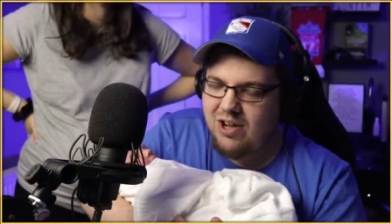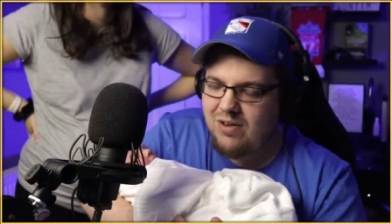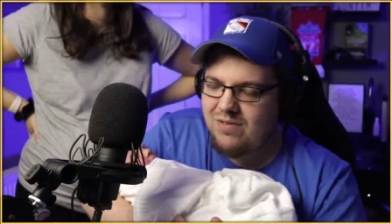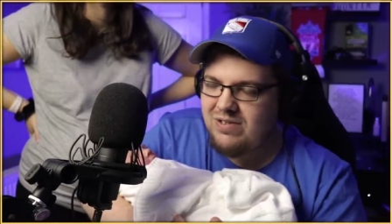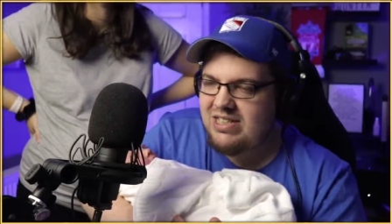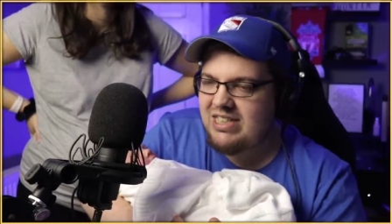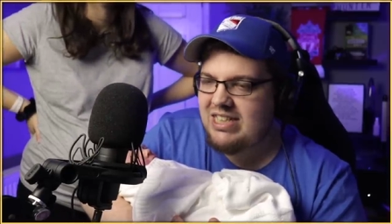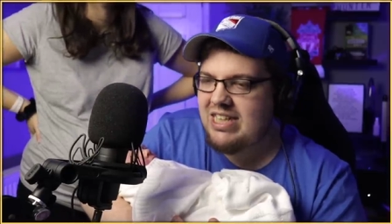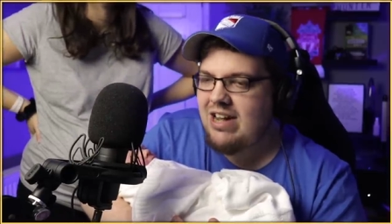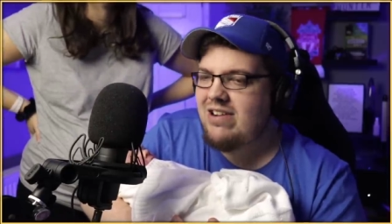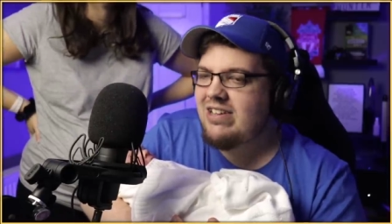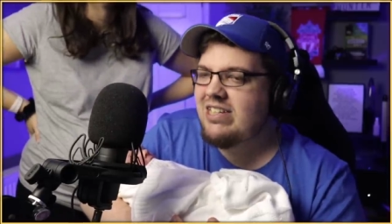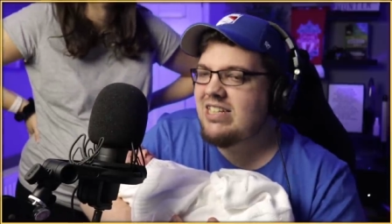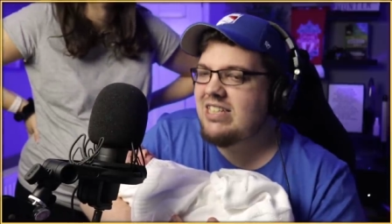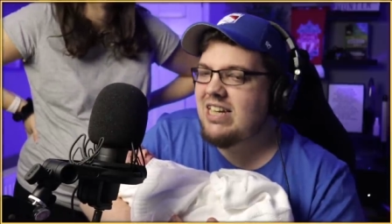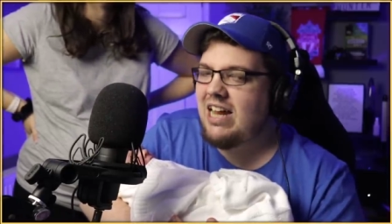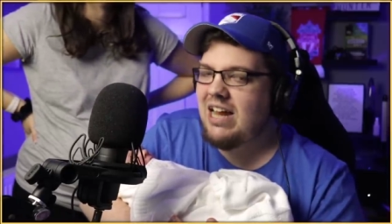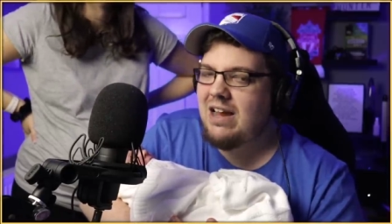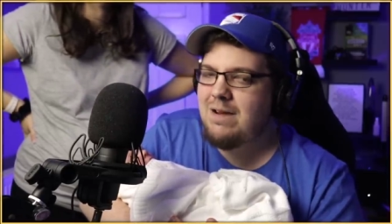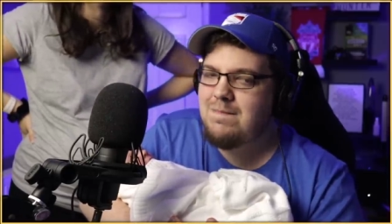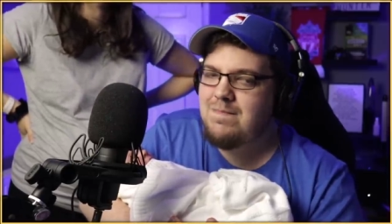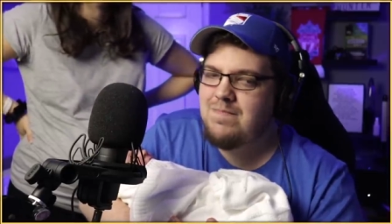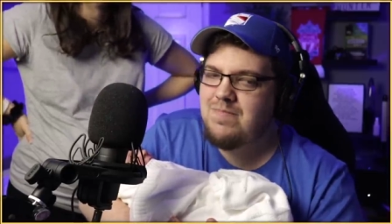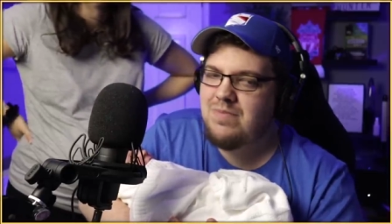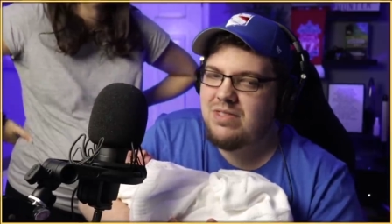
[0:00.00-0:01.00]
obviously there is a
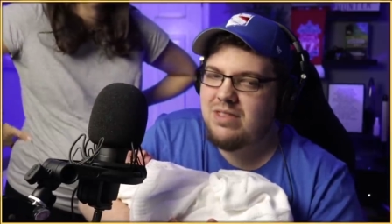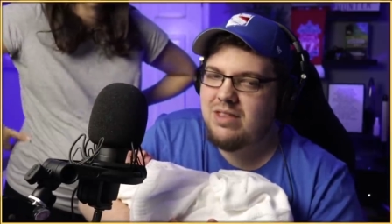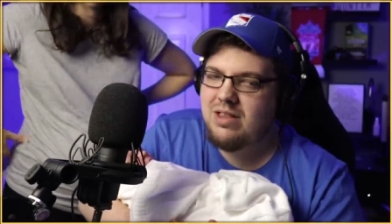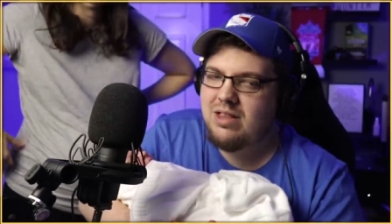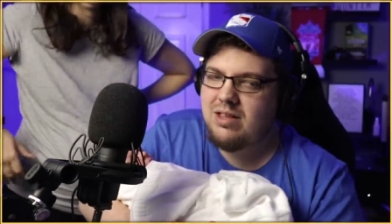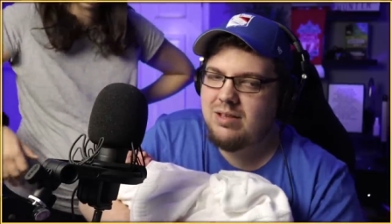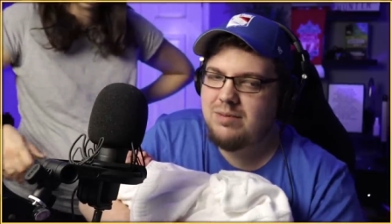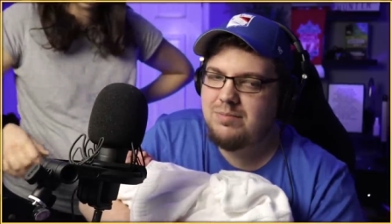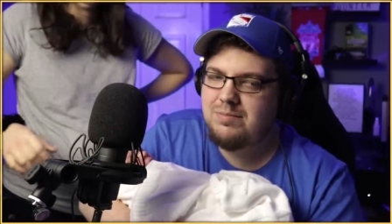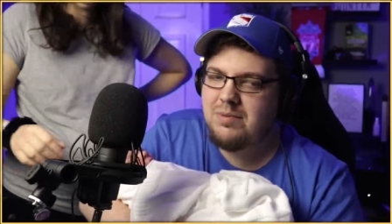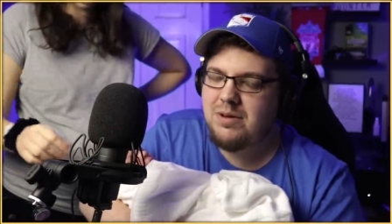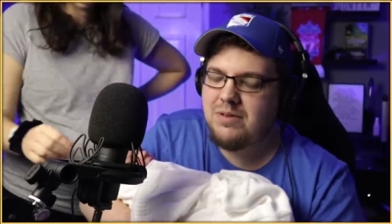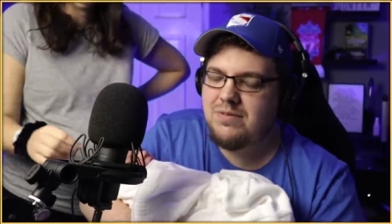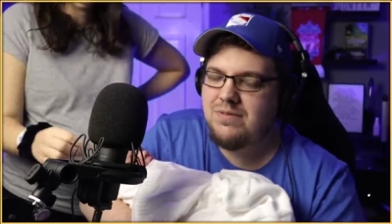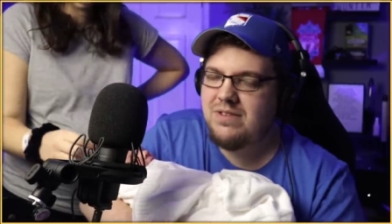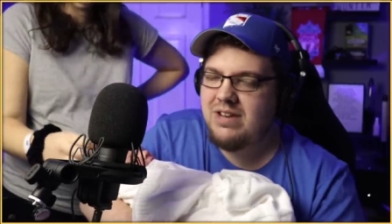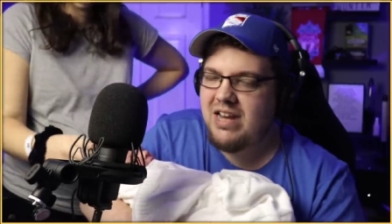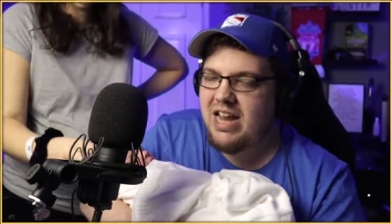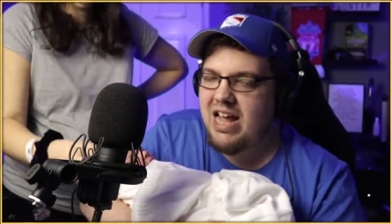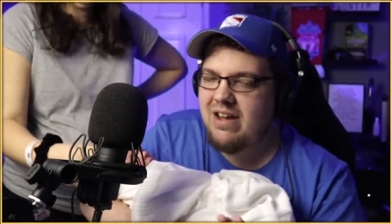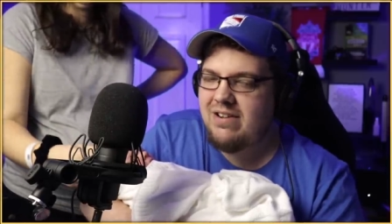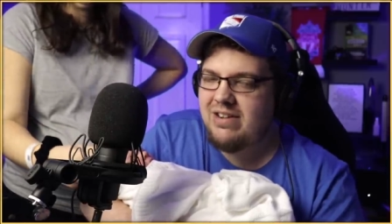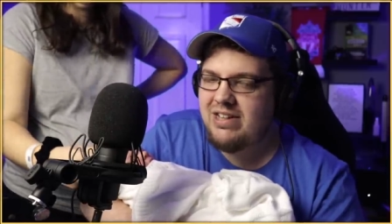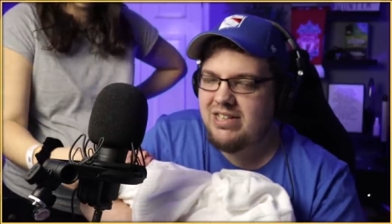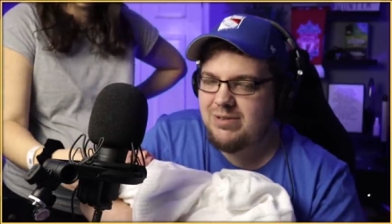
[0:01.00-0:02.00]
name, but for
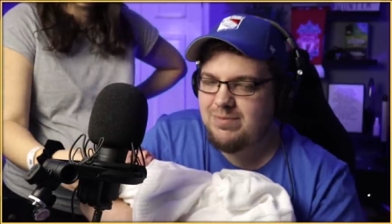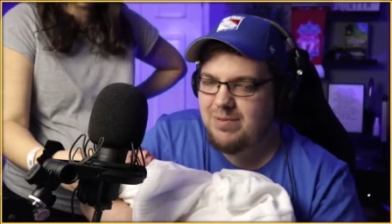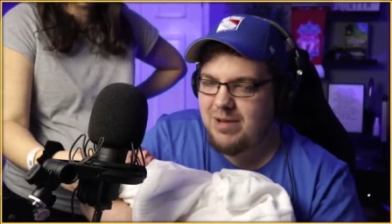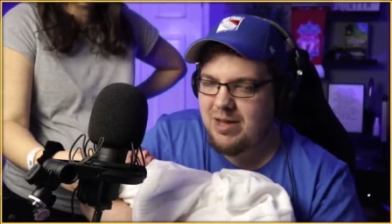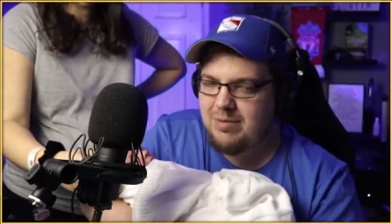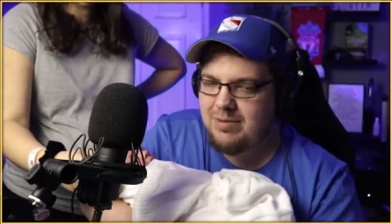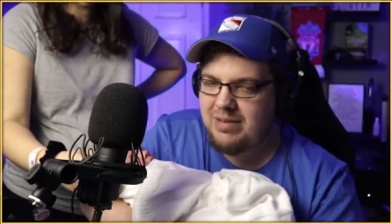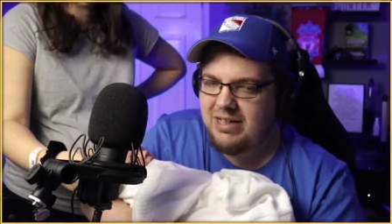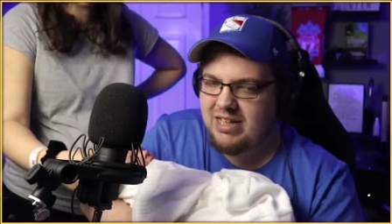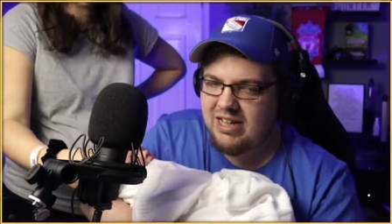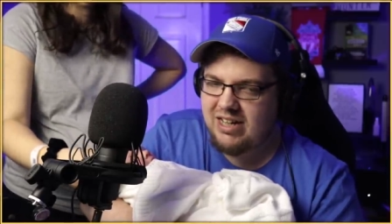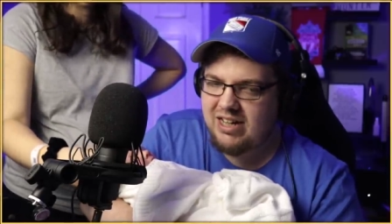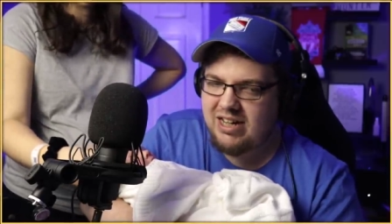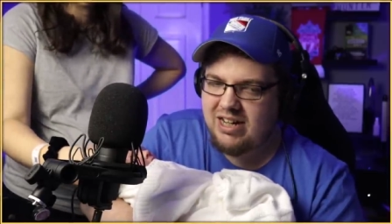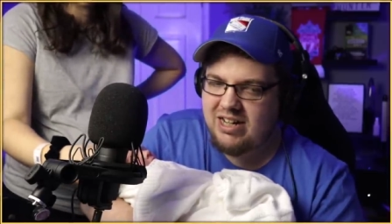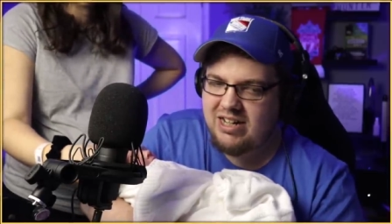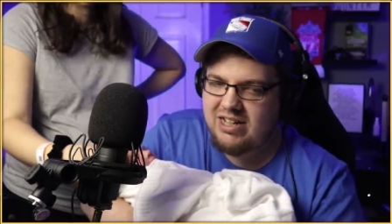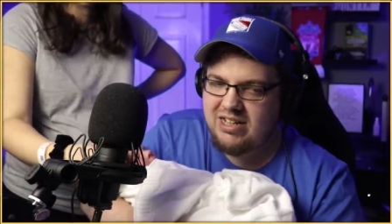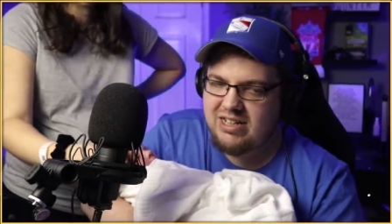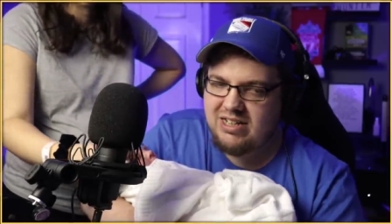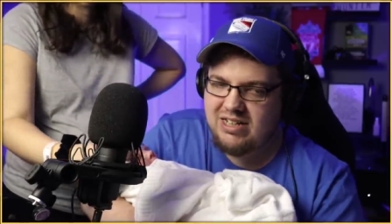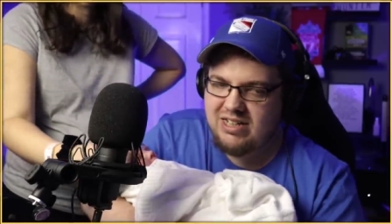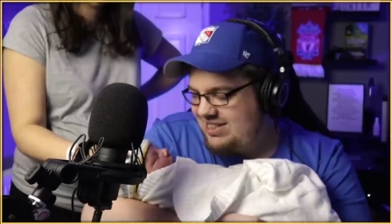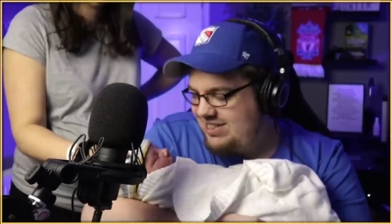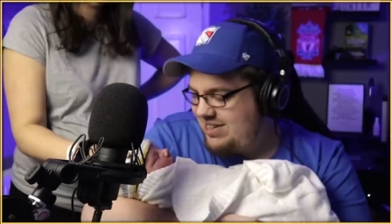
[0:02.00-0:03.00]
now it's Baby Car.